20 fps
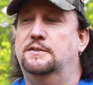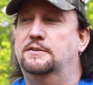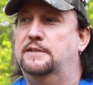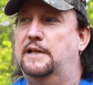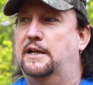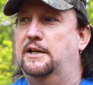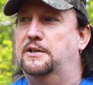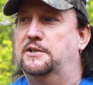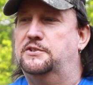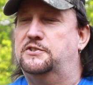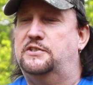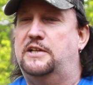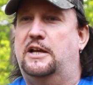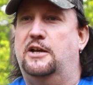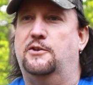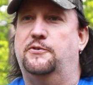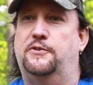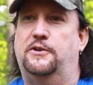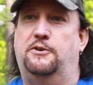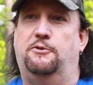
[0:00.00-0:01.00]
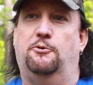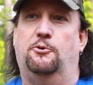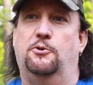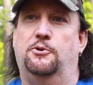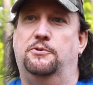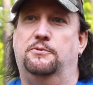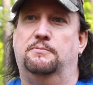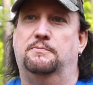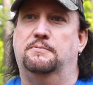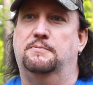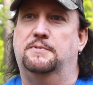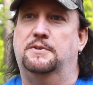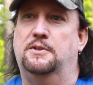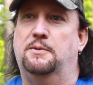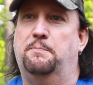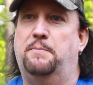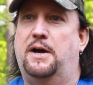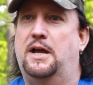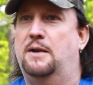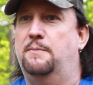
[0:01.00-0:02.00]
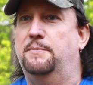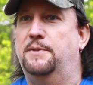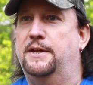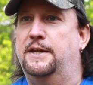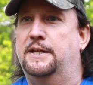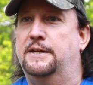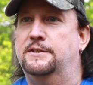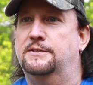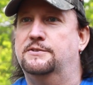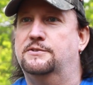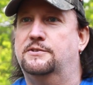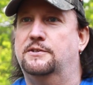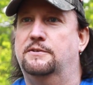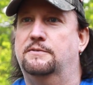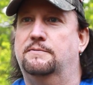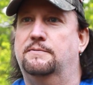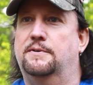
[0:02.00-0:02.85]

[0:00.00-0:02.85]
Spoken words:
Down in the south, they grow in the bottomlands,